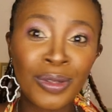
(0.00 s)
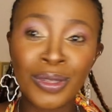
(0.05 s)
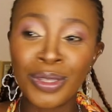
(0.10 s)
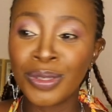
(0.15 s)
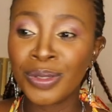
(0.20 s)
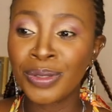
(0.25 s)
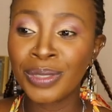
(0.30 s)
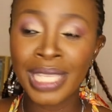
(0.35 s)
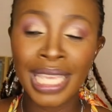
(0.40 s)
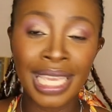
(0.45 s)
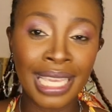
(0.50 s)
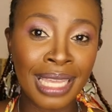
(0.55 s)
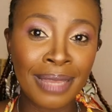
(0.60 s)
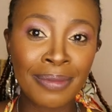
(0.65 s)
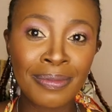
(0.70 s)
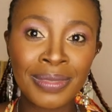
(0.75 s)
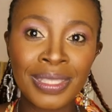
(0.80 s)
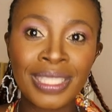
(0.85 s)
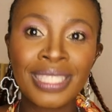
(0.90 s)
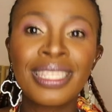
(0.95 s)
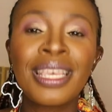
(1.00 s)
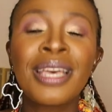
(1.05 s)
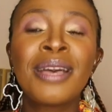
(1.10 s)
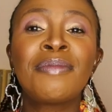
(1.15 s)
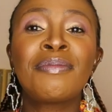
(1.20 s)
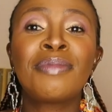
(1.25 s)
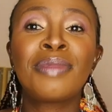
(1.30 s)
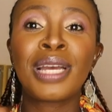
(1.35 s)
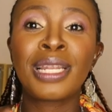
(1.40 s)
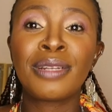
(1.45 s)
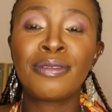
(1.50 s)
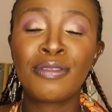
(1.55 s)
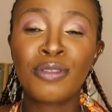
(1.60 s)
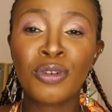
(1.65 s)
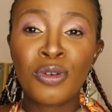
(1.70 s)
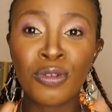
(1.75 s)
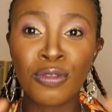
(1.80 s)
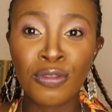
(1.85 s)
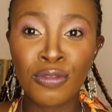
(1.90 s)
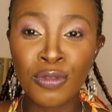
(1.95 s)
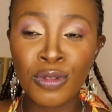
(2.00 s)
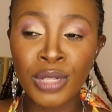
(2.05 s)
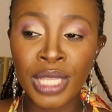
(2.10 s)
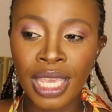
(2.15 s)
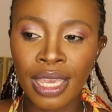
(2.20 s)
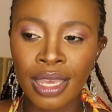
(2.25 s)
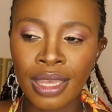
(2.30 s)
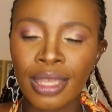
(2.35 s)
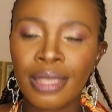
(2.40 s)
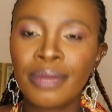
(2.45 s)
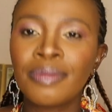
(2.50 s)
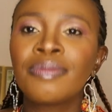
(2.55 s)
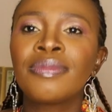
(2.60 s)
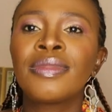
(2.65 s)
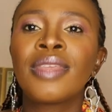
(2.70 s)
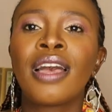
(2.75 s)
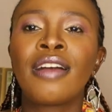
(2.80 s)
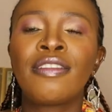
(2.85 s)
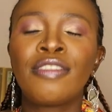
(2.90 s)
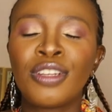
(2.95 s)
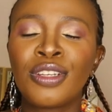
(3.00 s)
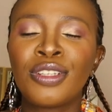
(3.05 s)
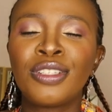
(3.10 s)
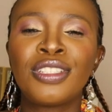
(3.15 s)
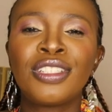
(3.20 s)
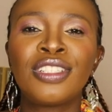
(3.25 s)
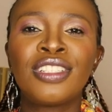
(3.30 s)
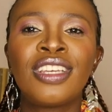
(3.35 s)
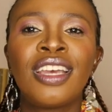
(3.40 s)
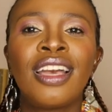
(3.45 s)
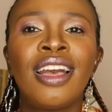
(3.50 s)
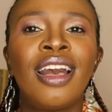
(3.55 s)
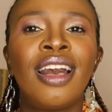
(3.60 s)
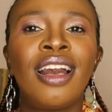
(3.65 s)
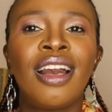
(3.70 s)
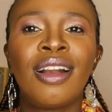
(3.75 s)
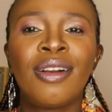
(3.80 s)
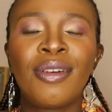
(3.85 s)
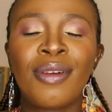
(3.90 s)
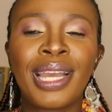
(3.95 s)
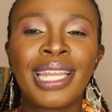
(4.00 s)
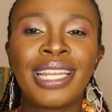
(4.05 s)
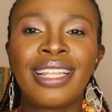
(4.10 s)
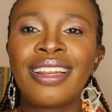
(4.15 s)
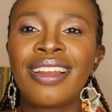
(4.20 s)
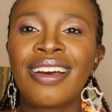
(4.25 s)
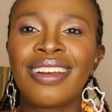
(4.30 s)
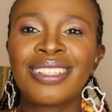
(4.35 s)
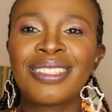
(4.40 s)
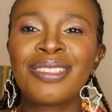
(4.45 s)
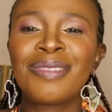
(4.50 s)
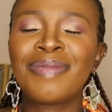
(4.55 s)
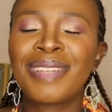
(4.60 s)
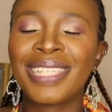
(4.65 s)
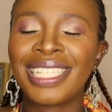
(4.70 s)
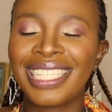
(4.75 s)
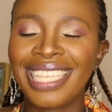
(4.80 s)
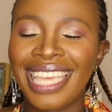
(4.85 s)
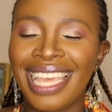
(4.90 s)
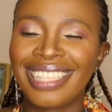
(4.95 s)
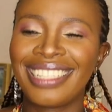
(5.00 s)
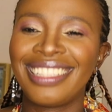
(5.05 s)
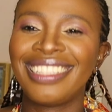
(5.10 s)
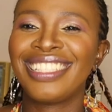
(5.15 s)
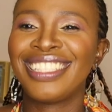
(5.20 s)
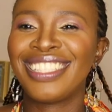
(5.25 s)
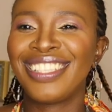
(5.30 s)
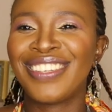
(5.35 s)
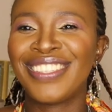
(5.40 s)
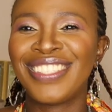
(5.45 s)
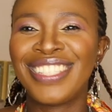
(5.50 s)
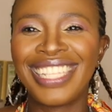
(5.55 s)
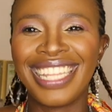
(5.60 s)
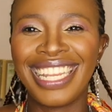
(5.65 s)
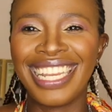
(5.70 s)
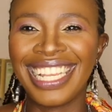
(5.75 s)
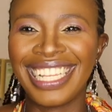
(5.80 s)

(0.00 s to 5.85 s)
all those hiccups, but for a full year, I've learned quite a lot. But yeah, let's go to the